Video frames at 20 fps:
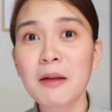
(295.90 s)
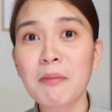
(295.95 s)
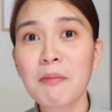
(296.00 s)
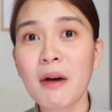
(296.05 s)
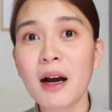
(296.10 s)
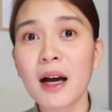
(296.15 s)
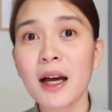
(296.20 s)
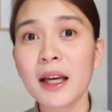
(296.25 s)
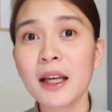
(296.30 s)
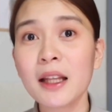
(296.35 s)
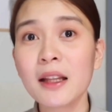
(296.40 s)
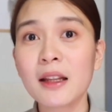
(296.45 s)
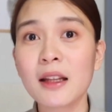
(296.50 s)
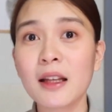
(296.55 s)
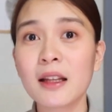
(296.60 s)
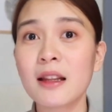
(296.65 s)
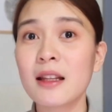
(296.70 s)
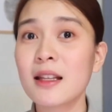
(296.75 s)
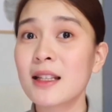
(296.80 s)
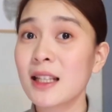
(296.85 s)
in mind
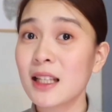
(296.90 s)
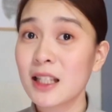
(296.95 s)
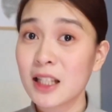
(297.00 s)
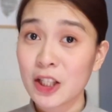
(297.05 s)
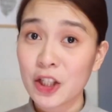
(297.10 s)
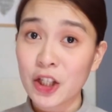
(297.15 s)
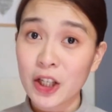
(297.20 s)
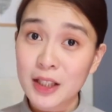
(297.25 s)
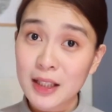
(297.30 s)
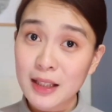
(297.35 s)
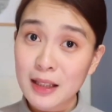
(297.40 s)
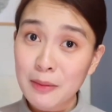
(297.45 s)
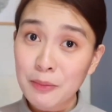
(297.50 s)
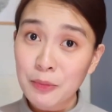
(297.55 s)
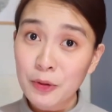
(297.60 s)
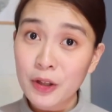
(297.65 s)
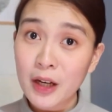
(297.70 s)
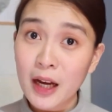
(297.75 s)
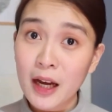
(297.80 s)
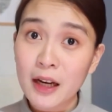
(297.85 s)
that this is just
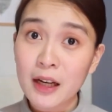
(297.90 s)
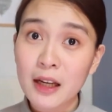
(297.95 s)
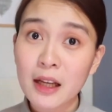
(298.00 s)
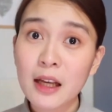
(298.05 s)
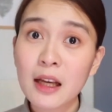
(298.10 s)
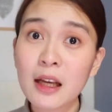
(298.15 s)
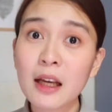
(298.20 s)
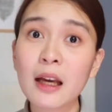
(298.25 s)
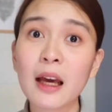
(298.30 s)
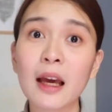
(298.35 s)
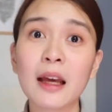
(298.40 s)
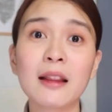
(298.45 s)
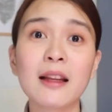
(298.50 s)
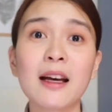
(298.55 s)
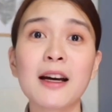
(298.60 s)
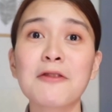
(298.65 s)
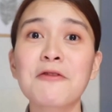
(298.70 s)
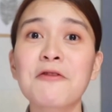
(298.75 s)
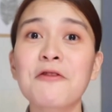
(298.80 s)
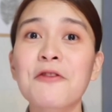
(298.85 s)
temporary and
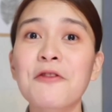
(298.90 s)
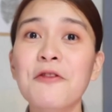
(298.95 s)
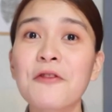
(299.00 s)
have